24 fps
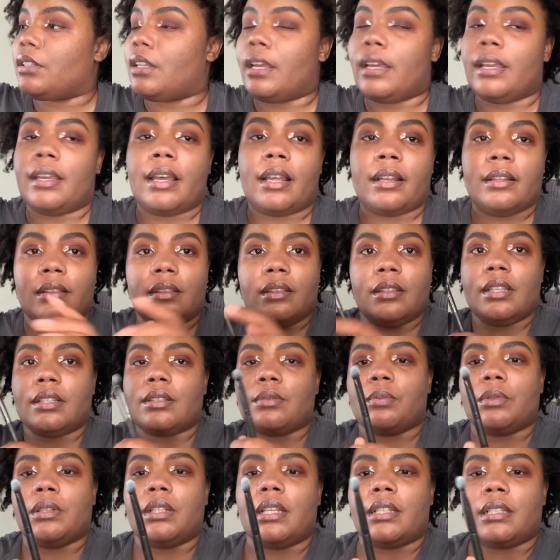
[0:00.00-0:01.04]
Like,
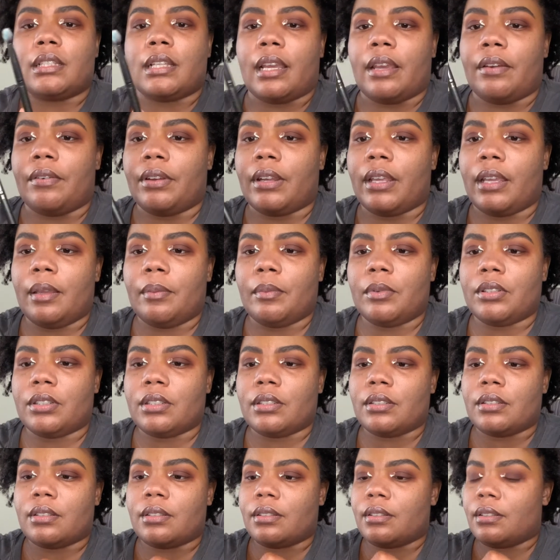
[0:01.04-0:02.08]
this one doesn't have a name, it
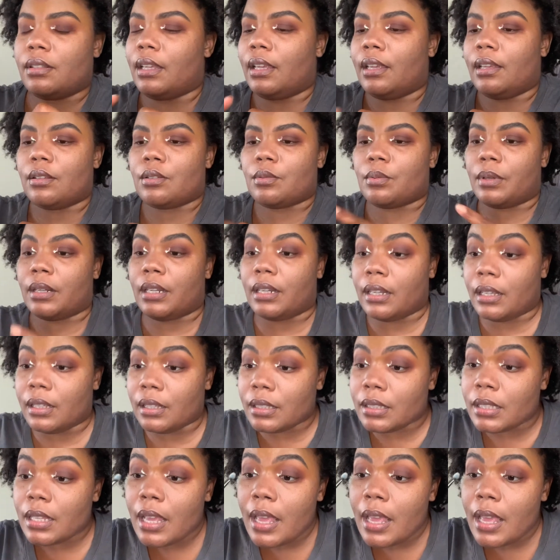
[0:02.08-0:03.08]
just is what it is.